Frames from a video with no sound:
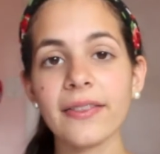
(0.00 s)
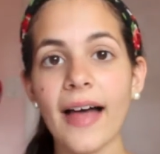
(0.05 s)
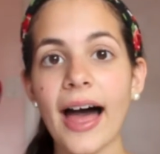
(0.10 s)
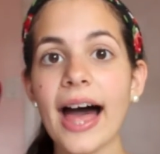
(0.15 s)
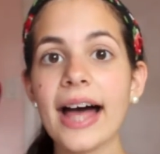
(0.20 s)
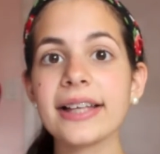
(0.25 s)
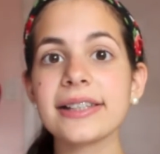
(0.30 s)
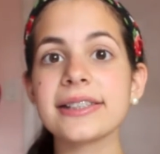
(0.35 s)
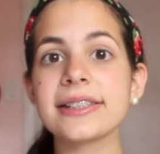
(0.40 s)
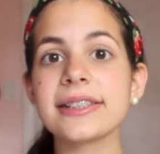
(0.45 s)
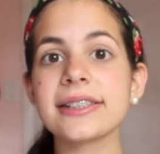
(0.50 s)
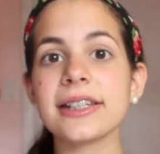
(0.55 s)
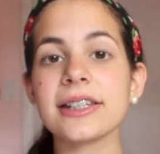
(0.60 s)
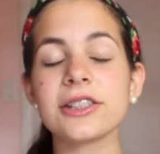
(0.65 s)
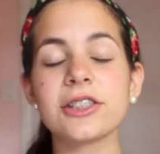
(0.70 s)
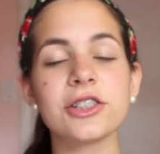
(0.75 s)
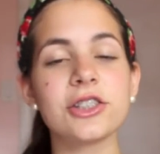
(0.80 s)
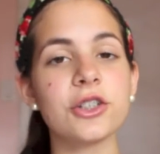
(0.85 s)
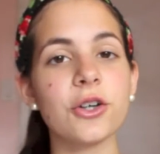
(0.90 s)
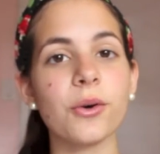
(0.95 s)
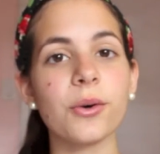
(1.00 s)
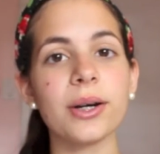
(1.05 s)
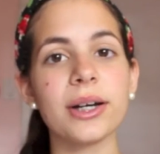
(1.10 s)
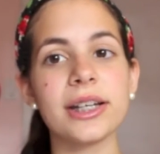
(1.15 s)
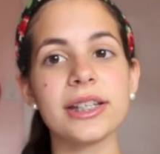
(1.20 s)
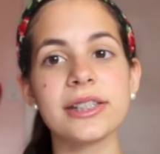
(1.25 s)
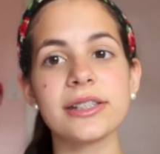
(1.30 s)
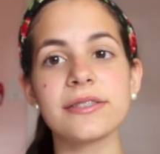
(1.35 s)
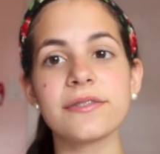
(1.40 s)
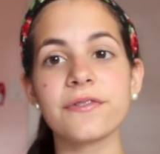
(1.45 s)
last store
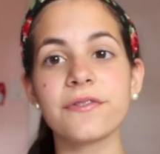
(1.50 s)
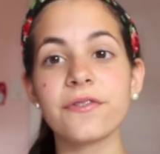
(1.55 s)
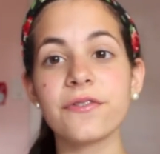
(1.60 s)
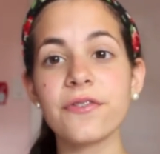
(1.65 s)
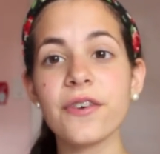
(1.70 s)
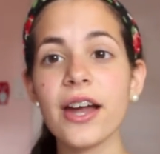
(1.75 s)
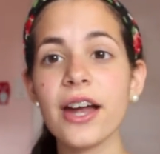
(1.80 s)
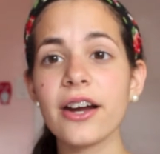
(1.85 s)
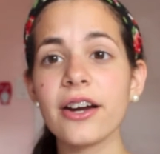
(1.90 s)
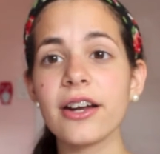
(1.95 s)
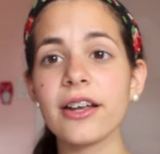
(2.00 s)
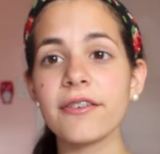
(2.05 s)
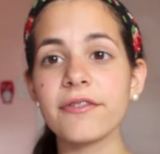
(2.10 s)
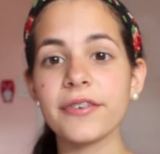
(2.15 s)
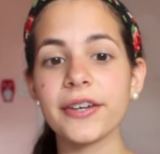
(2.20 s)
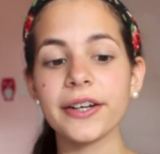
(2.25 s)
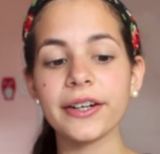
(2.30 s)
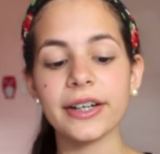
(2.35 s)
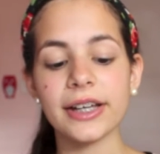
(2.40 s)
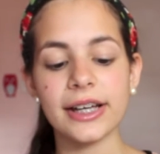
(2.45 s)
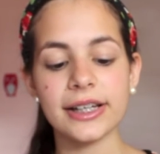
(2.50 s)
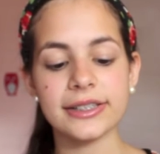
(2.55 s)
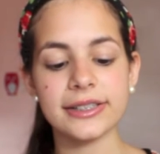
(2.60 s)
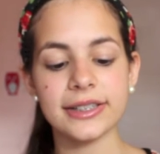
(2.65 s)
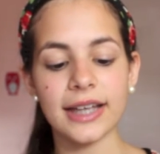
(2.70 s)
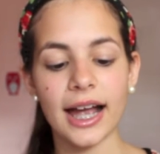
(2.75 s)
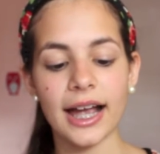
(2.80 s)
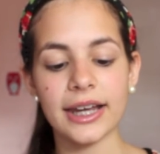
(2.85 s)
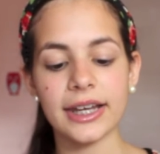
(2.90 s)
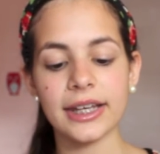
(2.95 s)
is very, very
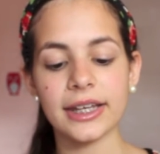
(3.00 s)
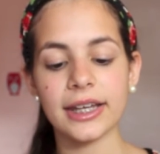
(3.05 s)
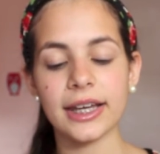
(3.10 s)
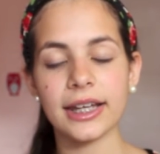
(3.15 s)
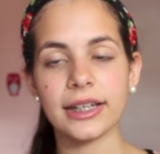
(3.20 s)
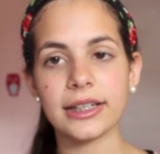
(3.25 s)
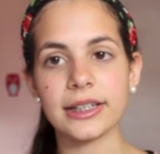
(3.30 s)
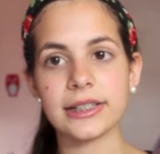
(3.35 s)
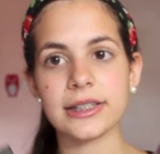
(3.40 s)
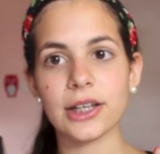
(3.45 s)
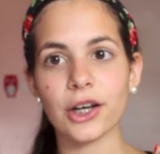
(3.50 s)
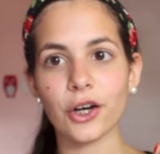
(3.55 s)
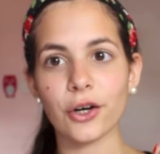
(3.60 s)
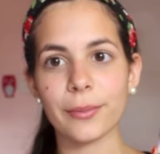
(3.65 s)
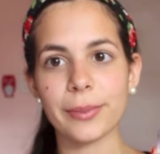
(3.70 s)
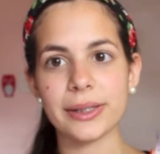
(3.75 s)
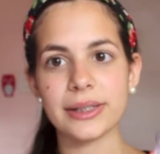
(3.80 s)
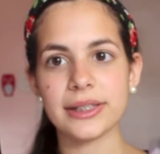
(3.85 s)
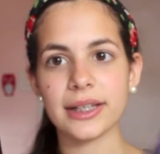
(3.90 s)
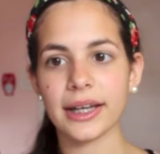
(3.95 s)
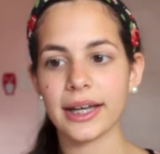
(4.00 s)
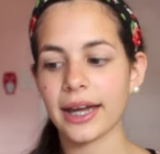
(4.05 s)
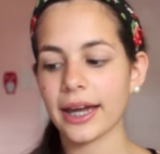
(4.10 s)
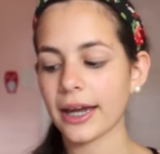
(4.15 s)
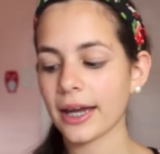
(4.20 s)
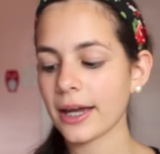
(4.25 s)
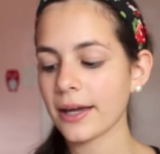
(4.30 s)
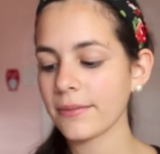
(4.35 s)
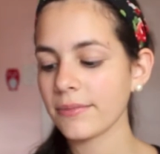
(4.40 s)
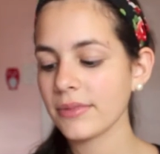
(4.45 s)
exciting and it's Urban
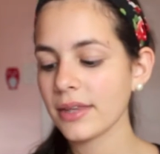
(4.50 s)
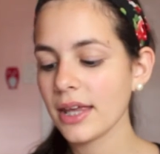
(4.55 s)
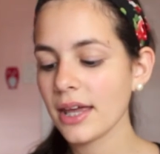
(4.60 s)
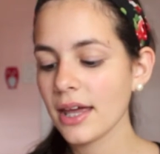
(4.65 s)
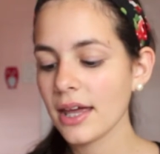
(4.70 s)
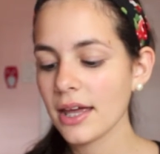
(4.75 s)
Decay.